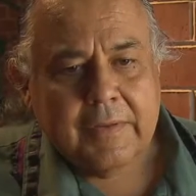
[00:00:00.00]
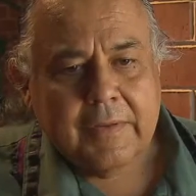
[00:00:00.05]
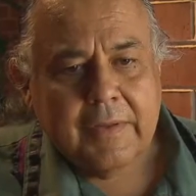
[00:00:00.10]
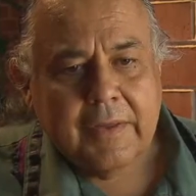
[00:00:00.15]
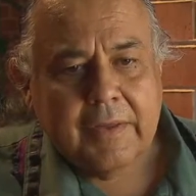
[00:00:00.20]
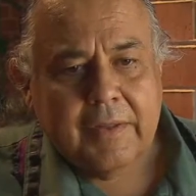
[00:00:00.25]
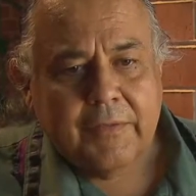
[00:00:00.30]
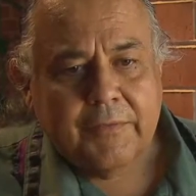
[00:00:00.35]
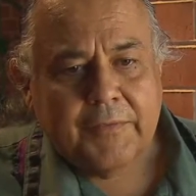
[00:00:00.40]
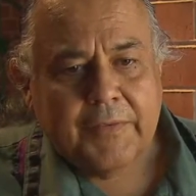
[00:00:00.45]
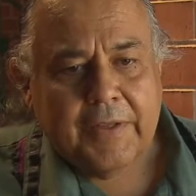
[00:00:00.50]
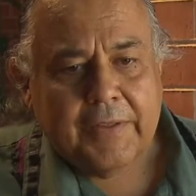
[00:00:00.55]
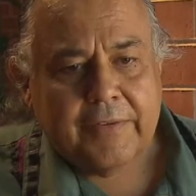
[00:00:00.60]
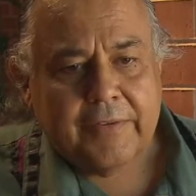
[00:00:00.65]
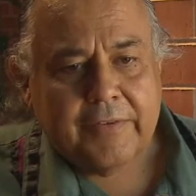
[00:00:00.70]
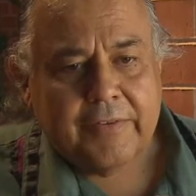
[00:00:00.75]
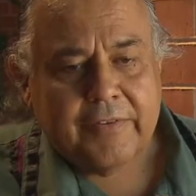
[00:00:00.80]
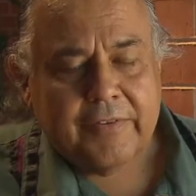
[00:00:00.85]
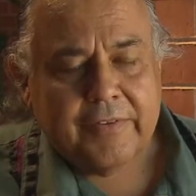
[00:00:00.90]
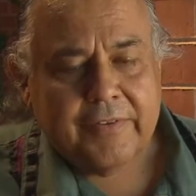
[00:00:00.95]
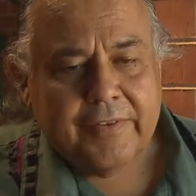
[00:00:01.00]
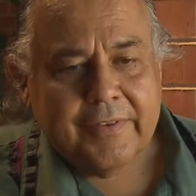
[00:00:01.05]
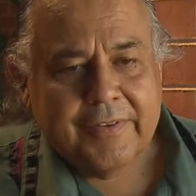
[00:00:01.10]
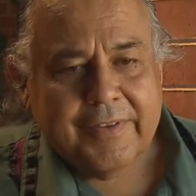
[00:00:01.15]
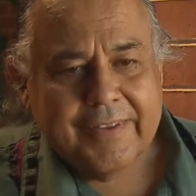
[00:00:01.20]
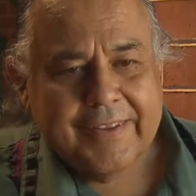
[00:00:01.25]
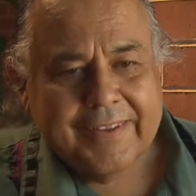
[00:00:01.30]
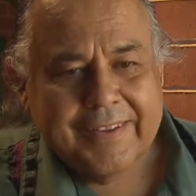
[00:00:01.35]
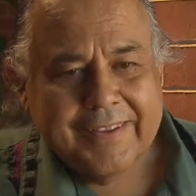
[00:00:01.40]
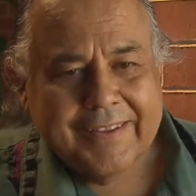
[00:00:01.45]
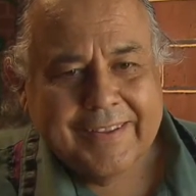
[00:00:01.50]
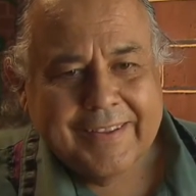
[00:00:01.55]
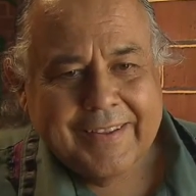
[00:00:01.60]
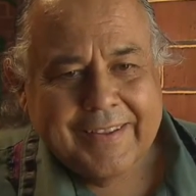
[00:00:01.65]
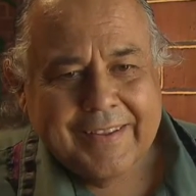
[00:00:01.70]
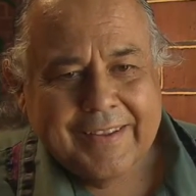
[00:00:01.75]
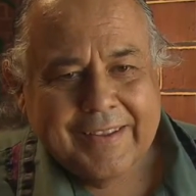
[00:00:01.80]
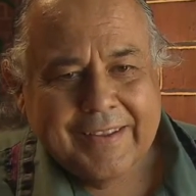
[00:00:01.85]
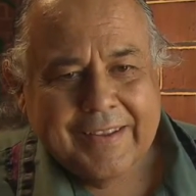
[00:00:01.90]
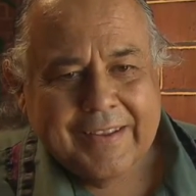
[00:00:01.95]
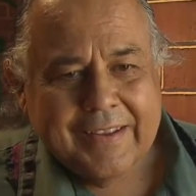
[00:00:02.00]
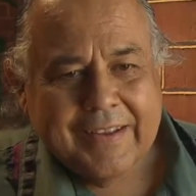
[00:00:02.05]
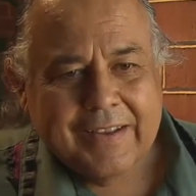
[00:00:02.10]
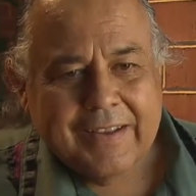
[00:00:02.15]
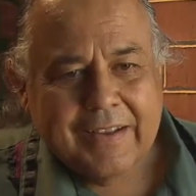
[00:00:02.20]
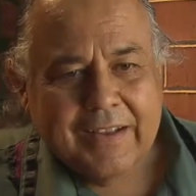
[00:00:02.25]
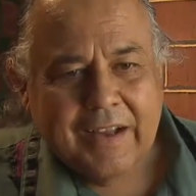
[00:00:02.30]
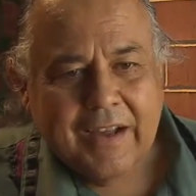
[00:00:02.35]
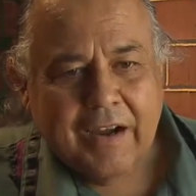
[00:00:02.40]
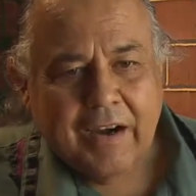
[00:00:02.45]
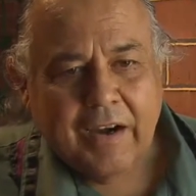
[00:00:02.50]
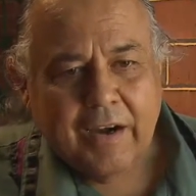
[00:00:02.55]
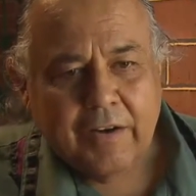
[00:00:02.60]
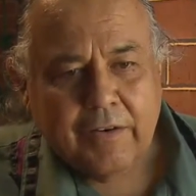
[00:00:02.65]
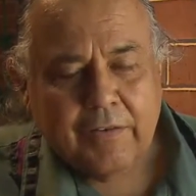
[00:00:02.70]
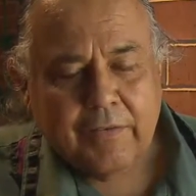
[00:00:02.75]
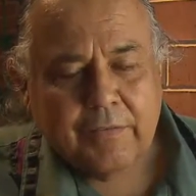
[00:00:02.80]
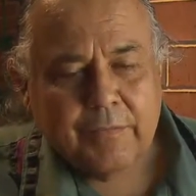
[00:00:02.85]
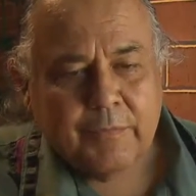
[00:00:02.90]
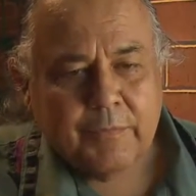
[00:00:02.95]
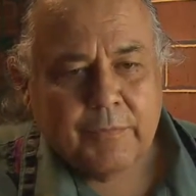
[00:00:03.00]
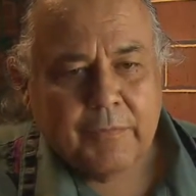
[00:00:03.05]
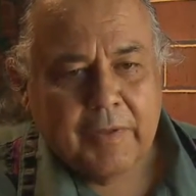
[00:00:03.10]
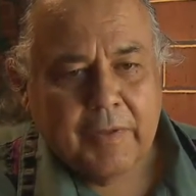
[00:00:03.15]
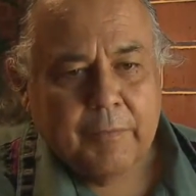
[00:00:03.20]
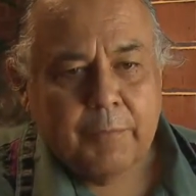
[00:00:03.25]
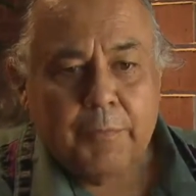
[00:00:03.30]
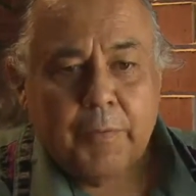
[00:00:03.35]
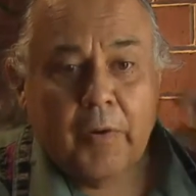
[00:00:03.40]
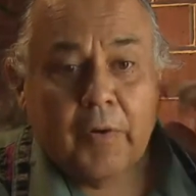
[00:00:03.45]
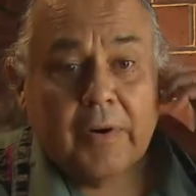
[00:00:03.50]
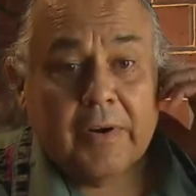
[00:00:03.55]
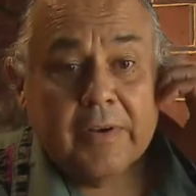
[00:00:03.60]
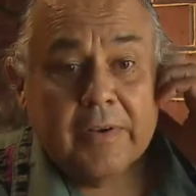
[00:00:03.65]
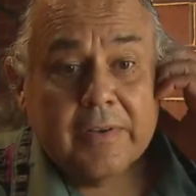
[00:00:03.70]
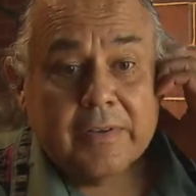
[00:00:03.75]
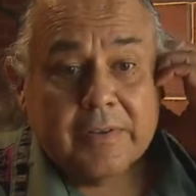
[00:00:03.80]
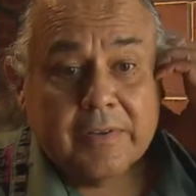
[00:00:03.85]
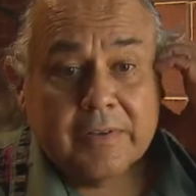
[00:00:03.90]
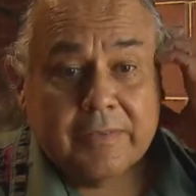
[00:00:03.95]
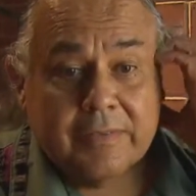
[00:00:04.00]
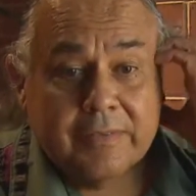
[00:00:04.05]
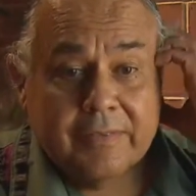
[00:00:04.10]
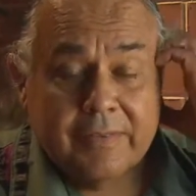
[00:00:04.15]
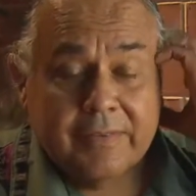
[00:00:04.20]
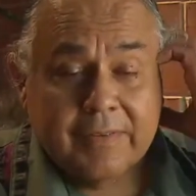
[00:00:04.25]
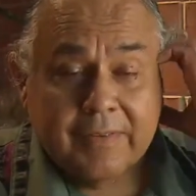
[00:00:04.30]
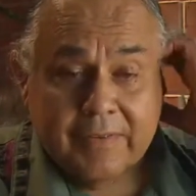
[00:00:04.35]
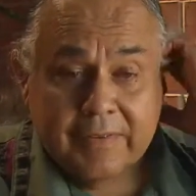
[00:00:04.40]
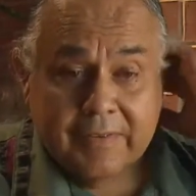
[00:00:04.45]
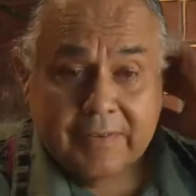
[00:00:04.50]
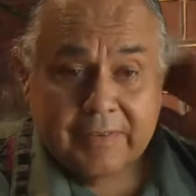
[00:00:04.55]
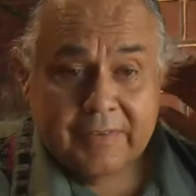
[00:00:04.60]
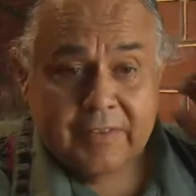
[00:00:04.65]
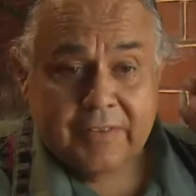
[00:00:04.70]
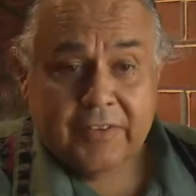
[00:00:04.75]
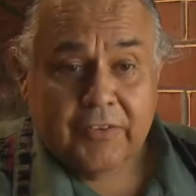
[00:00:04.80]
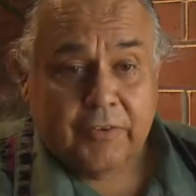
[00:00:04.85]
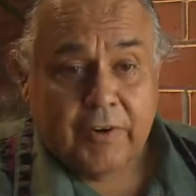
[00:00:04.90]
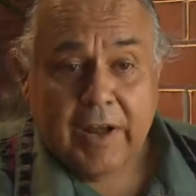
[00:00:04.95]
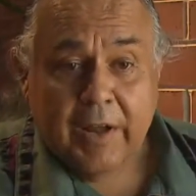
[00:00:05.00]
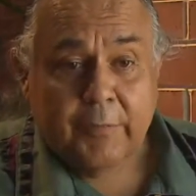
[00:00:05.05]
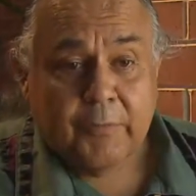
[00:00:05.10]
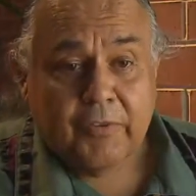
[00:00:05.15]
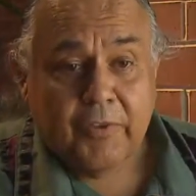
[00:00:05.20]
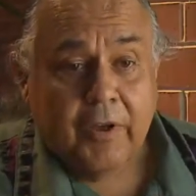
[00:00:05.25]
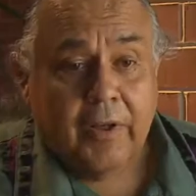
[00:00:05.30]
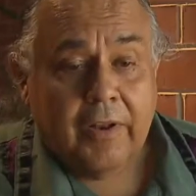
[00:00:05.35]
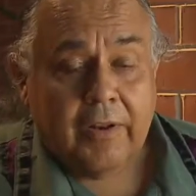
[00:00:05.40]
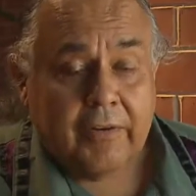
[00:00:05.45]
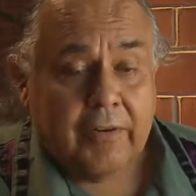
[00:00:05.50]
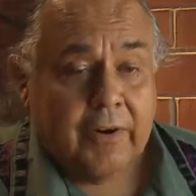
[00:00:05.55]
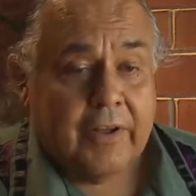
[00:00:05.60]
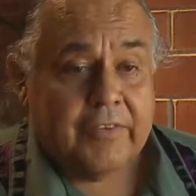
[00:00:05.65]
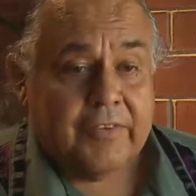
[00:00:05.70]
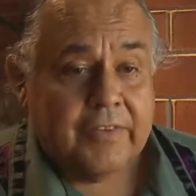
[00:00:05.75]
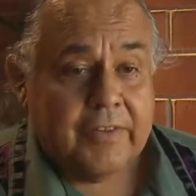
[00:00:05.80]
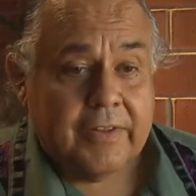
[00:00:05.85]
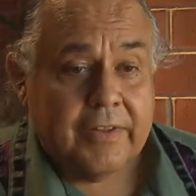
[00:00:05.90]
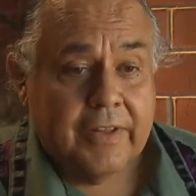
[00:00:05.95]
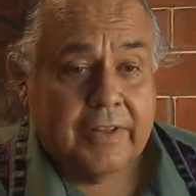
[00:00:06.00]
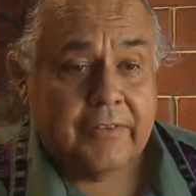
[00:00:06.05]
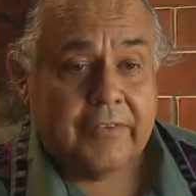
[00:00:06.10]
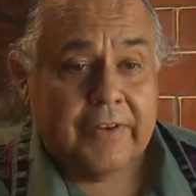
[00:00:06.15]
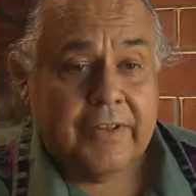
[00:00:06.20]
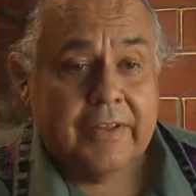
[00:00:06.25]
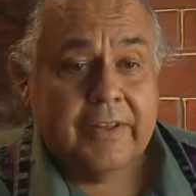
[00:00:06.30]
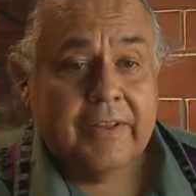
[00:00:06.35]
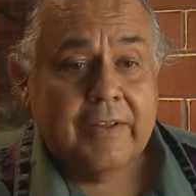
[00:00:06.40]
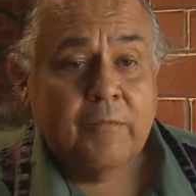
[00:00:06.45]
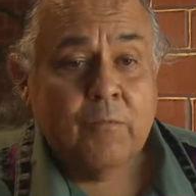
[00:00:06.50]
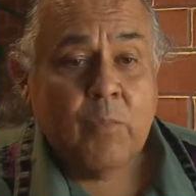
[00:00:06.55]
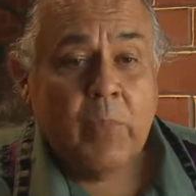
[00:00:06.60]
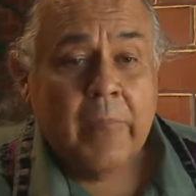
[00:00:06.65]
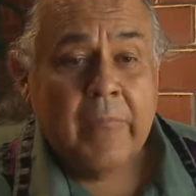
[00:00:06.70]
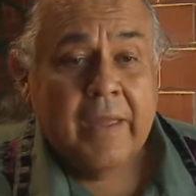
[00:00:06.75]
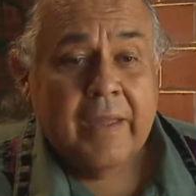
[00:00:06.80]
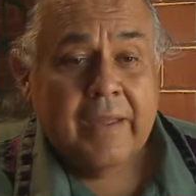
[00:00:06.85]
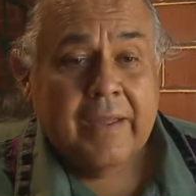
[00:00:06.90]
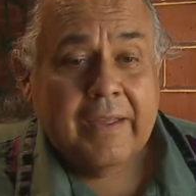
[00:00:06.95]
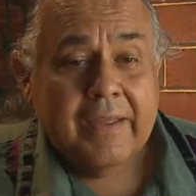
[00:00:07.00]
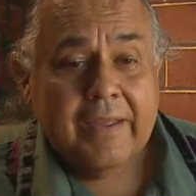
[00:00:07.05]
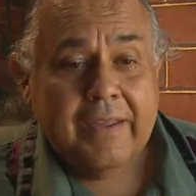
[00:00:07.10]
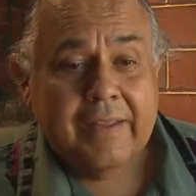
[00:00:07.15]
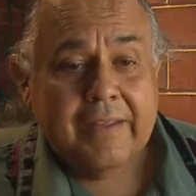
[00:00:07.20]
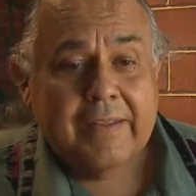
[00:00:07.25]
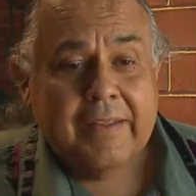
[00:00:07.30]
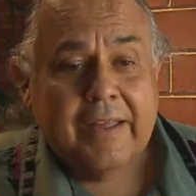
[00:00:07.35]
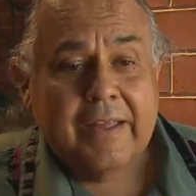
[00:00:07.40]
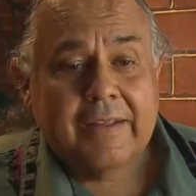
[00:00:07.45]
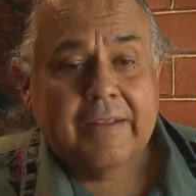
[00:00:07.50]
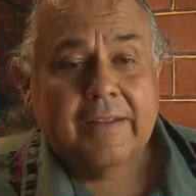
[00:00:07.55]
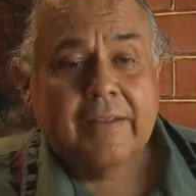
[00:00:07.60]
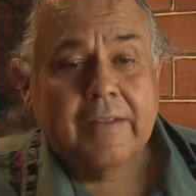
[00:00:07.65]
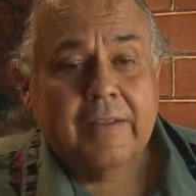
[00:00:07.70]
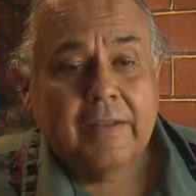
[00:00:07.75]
Eagle feathers are important to tribes all across the country in that